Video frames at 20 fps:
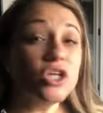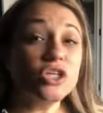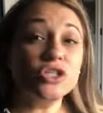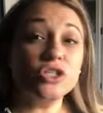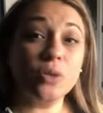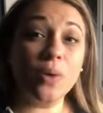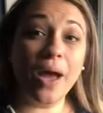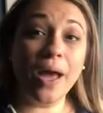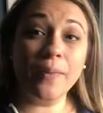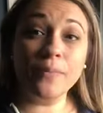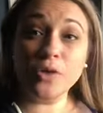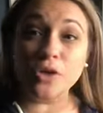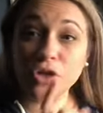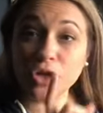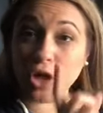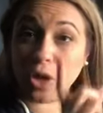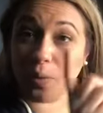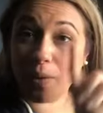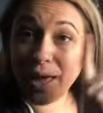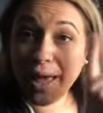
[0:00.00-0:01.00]
So I'm
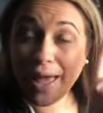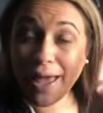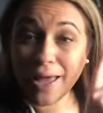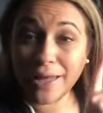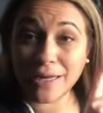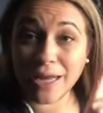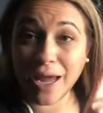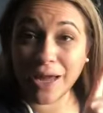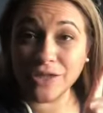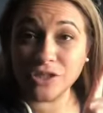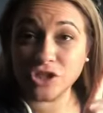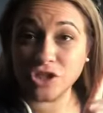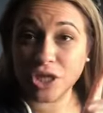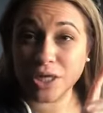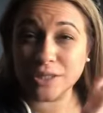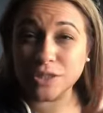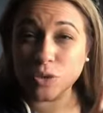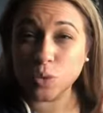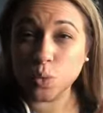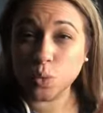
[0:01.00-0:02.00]
gonna go ahead and
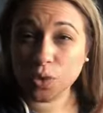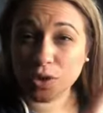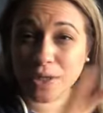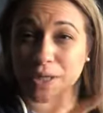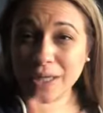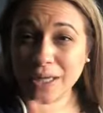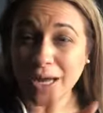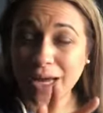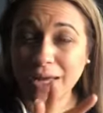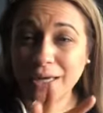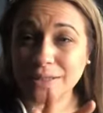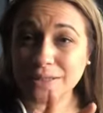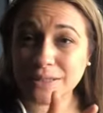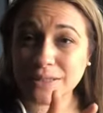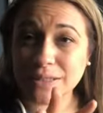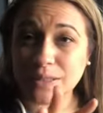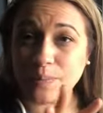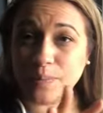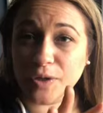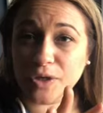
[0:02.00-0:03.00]
just
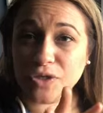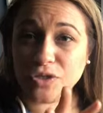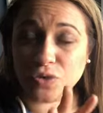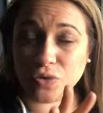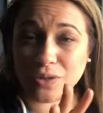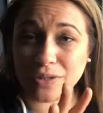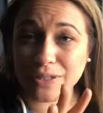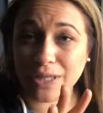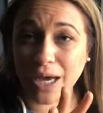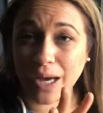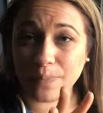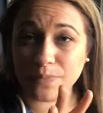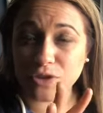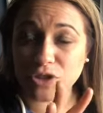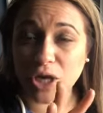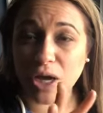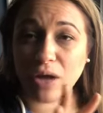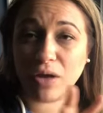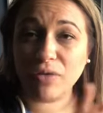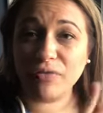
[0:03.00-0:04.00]
organize the books on the top
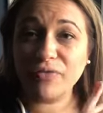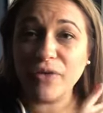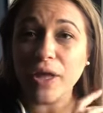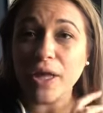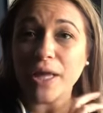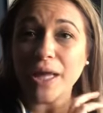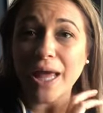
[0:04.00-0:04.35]
shelf,